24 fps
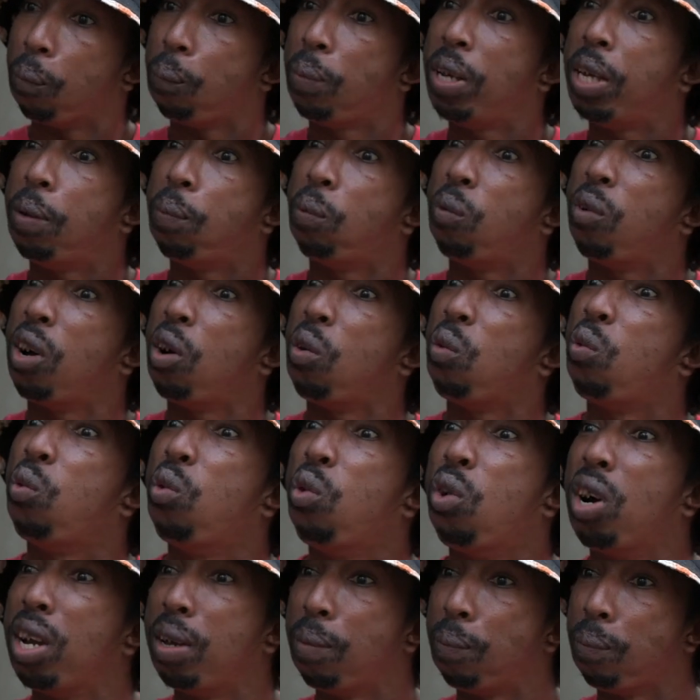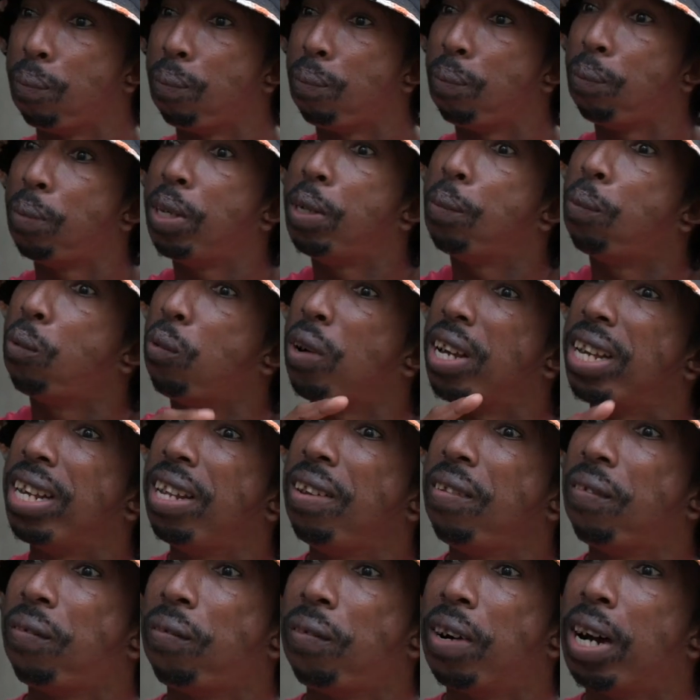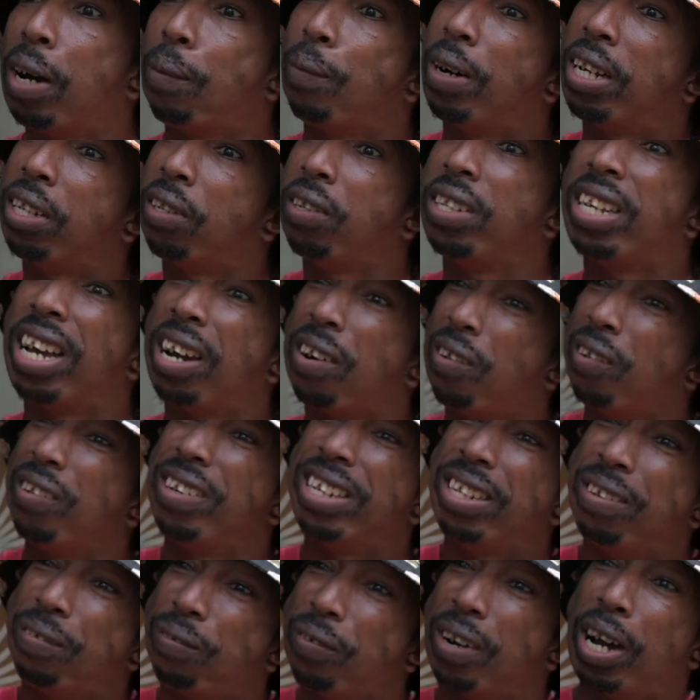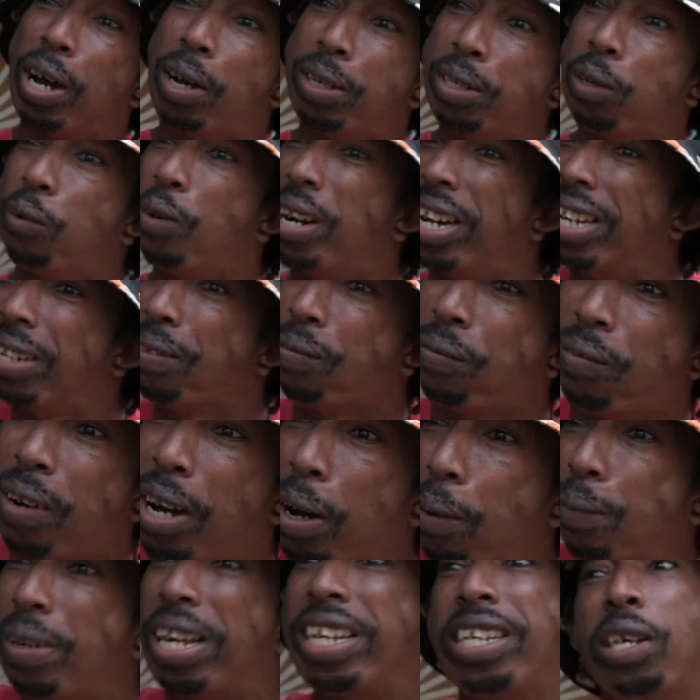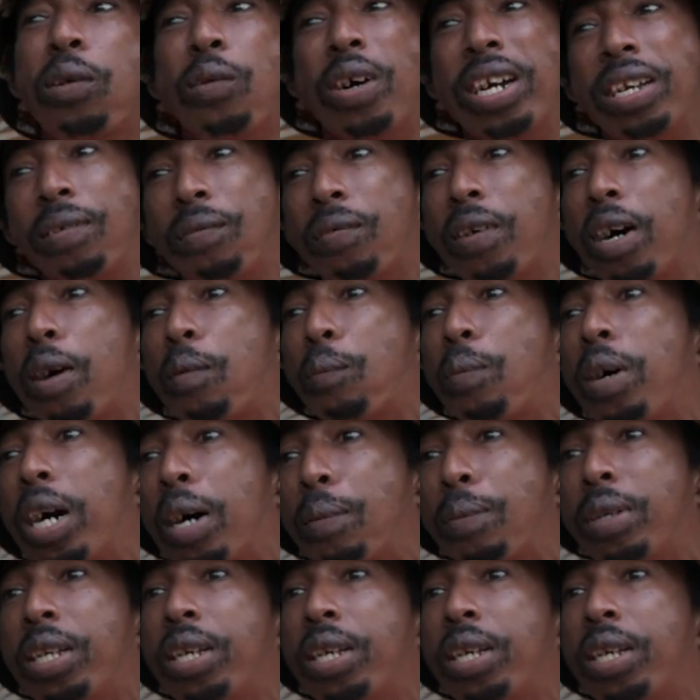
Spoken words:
People were who him. People were in farm. I know you're going in farm. You want in farm like you want in farm, pal.